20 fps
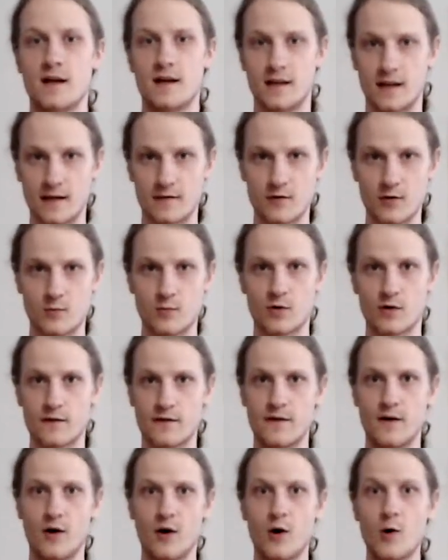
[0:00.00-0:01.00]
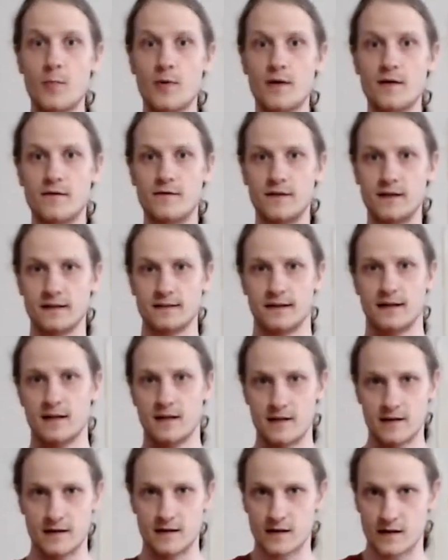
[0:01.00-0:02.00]
and give you more of the open feeling
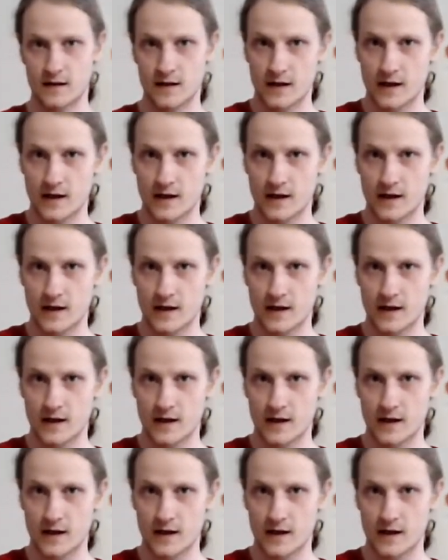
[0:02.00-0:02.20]
here.